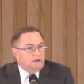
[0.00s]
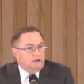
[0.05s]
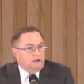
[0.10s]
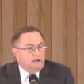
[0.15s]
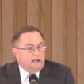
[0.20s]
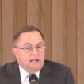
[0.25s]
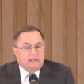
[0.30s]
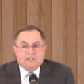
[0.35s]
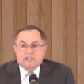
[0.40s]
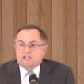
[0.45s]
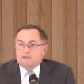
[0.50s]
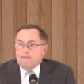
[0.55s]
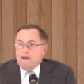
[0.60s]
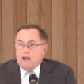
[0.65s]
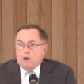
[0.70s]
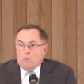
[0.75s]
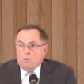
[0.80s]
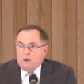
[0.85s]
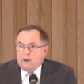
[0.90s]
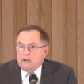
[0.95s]
It doesn't
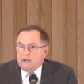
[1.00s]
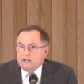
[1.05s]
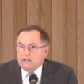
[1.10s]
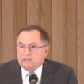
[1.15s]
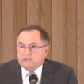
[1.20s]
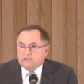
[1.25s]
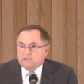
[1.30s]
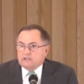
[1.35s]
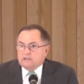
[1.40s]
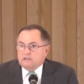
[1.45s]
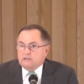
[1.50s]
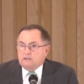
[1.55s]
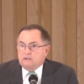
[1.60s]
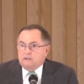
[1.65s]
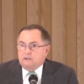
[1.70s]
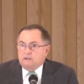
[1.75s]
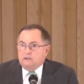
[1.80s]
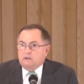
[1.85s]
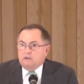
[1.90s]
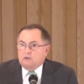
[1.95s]
matter what it is
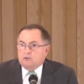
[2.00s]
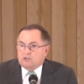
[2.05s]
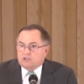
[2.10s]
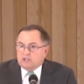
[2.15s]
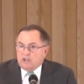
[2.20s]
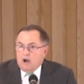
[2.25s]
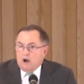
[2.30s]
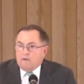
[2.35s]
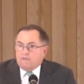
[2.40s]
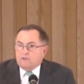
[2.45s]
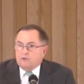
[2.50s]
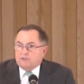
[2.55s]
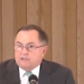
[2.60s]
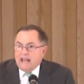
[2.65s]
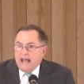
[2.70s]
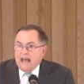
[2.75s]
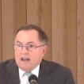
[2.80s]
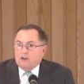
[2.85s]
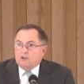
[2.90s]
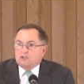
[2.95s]
yourself, your
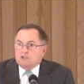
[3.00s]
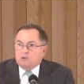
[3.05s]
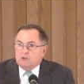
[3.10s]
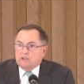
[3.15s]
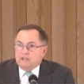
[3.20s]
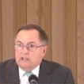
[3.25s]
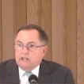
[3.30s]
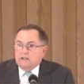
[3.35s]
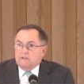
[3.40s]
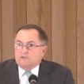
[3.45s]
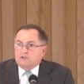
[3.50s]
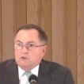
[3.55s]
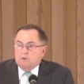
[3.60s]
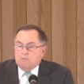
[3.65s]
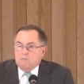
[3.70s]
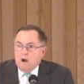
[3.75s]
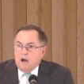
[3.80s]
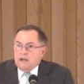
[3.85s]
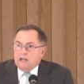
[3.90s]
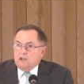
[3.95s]
talents, your gifts, your
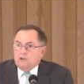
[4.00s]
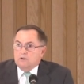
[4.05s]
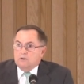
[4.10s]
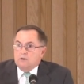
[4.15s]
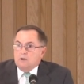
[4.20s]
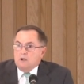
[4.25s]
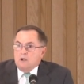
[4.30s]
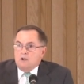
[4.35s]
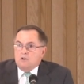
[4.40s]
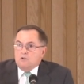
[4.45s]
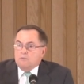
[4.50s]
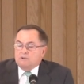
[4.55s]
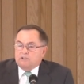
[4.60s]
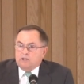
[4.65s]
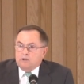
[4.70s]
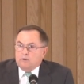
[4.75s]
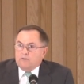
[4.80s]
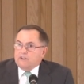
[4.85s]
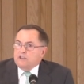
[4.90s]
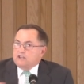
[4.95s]
money, your, your
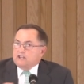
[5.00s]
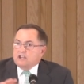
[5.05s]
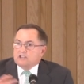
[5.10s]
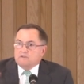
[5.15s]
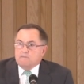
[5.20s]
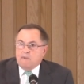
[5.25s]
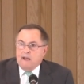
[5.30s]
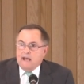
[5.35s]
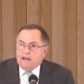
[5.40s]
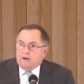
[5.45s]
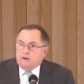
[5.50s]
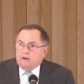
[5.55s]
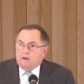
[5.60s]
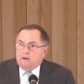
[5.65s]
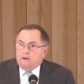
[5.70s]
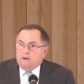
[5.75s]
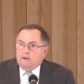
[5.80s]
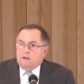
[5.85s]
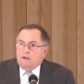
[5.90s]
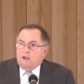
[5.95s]
material thing, it doesn't matter.
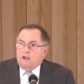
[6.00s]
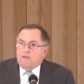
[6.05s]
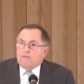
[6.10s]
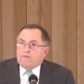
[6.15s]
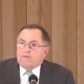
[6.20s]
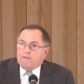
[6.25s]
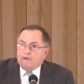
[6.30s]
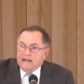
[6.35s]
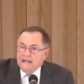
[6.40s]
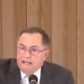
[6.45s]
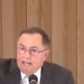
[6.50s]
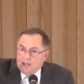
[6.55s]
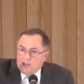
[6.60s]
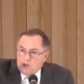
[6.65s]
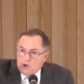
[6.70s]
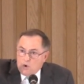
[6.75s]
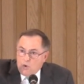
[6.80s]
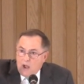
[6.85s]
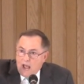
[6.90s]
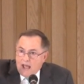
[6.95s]
Freely
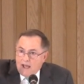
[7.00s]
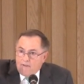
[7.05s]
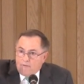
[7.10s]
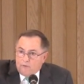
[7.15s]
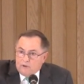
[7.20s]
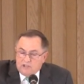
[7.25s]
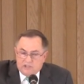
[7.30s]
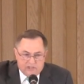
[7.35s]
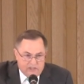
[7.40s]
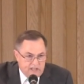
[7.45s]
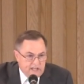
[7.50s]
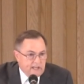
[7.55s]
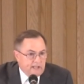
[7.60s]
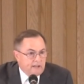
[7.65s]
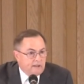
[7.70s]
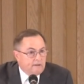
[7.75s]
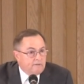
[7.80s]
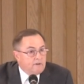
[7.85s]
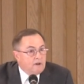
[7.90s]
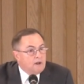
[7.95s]
you have
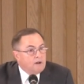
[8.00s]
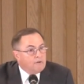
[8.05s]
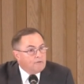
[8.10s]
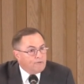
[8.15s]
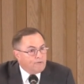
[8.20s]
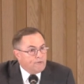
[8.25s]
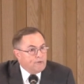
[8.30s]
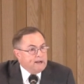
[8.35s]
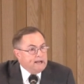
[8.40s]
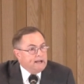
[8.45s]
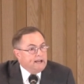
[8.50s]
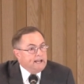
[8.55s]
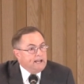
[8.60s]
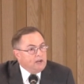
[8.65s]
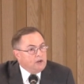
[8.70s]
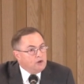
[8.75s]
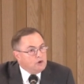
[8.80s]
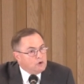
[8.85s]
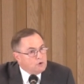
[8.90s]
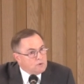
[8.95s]
received, freely
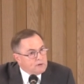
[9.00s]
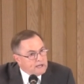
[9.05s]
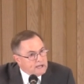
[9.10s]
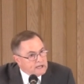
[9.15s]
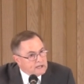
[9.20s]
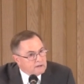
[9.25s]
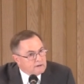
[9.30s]
you give.